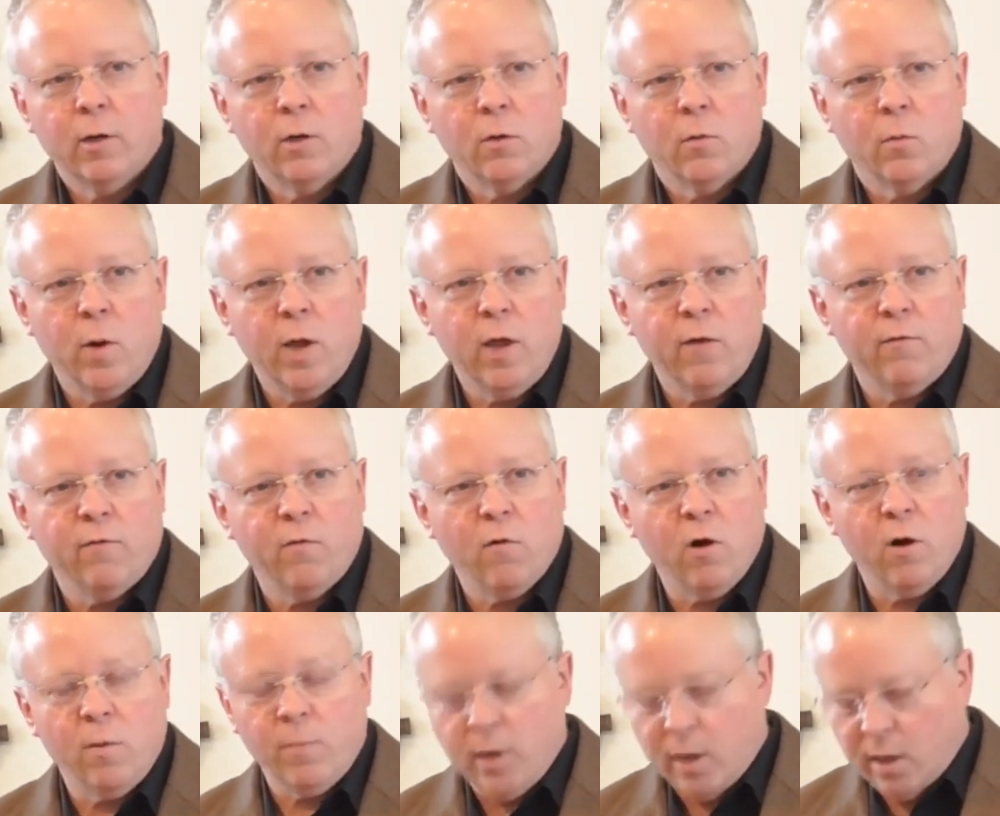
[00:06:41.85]
we
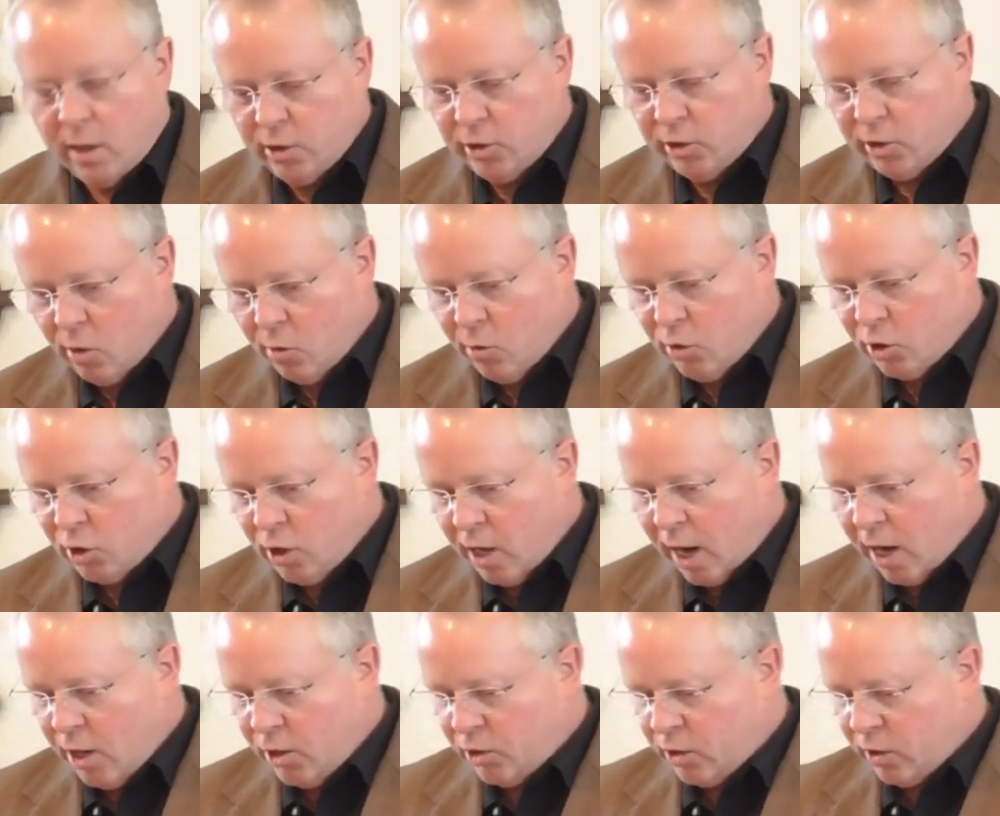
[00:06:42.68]
formed an
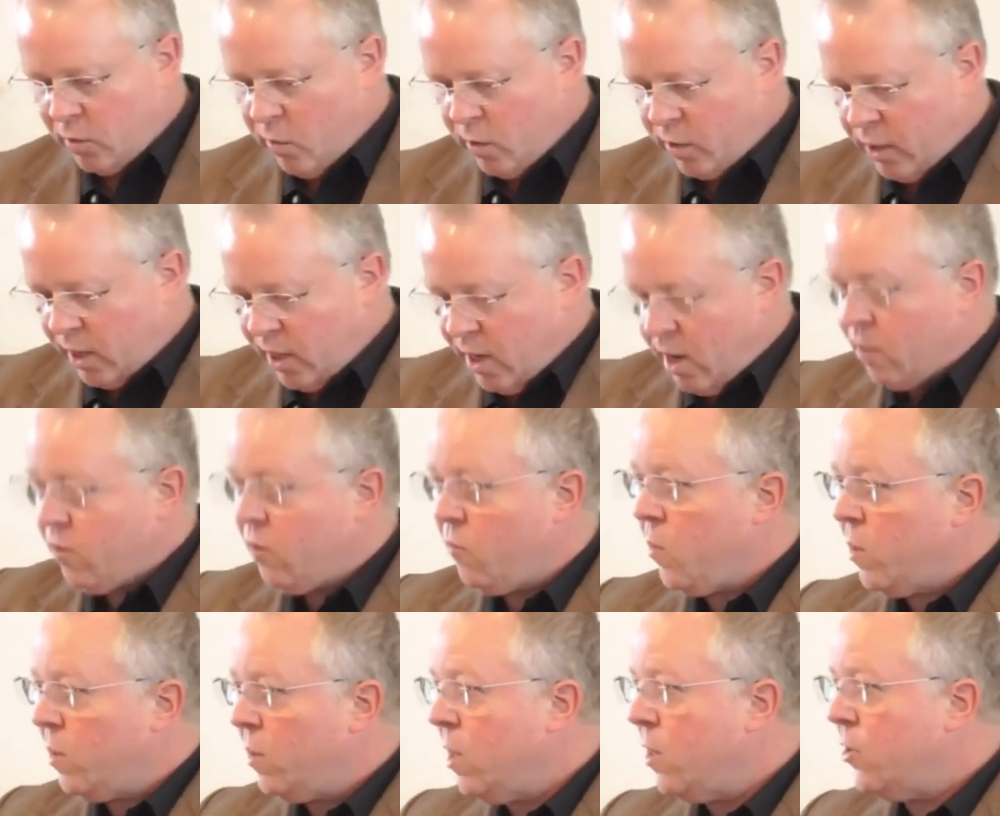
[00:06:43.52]
association with another
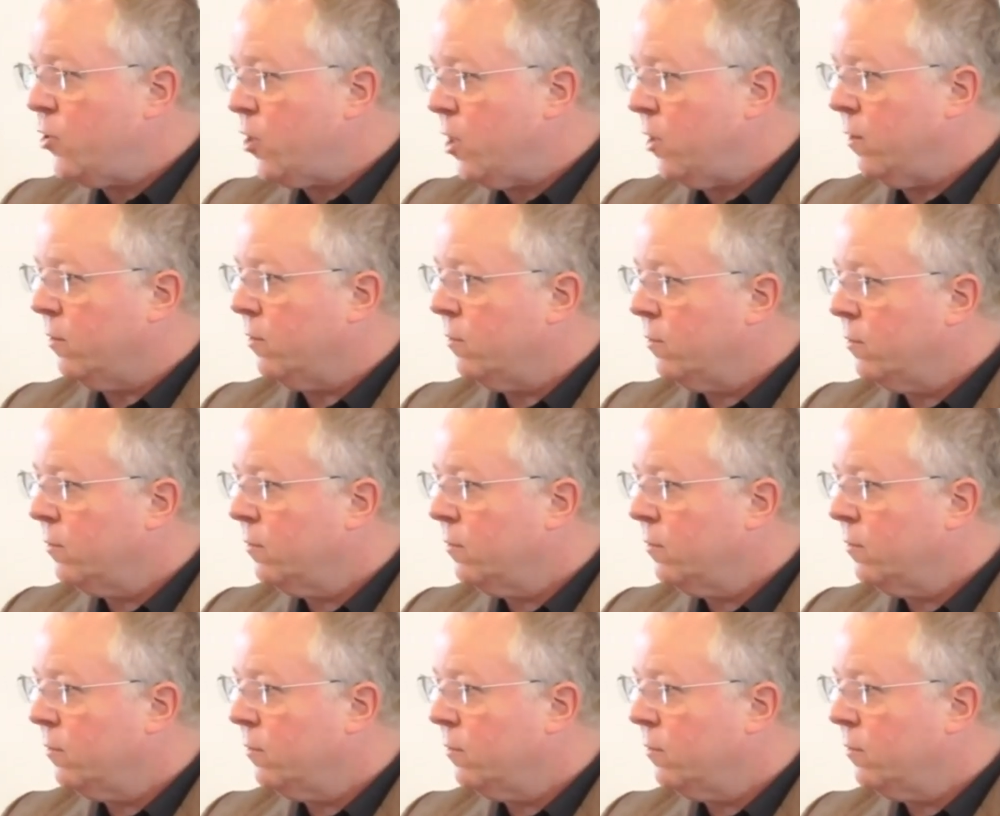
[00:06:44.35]
religion,